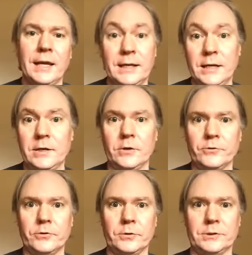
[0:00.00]
And you had to
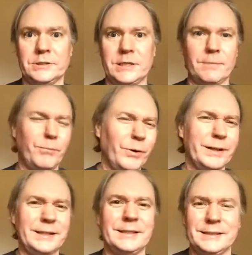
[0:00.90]
also understand,
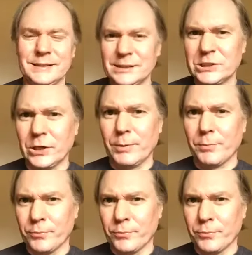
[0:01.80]
boy, this Jeremy